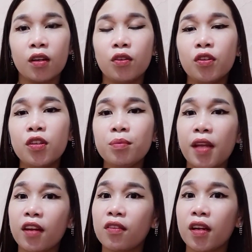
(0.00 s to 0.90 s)
room
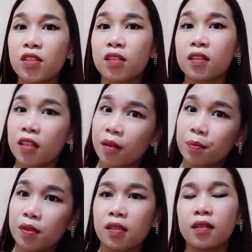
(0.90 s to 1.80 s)
decoration
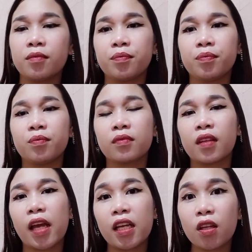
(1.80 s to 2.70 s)
tips.
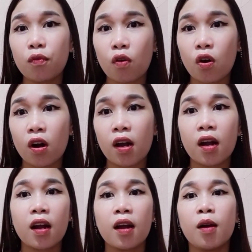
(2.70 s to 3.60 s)
84,
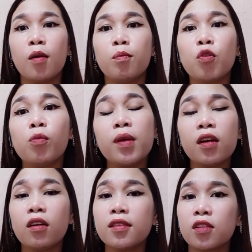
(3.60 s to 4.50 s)
movie
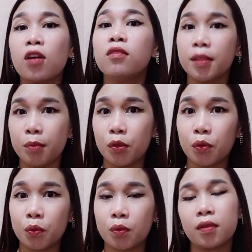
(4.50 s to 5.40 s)
or song
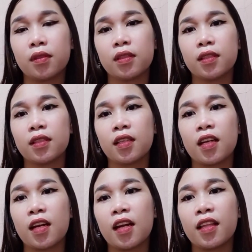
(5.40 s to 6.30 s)
review.
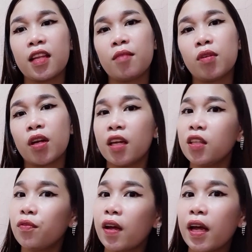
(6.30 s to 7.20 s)
Number
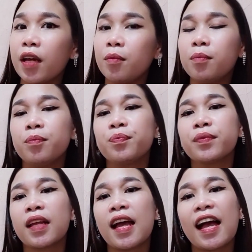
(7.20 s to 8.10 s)
85,
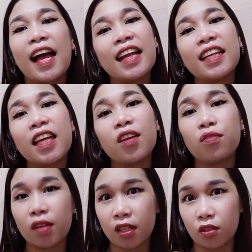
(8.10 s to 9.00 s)
holiday
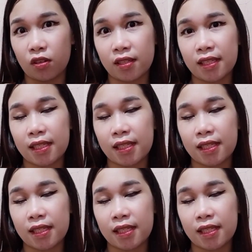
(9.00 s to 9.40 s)
videos.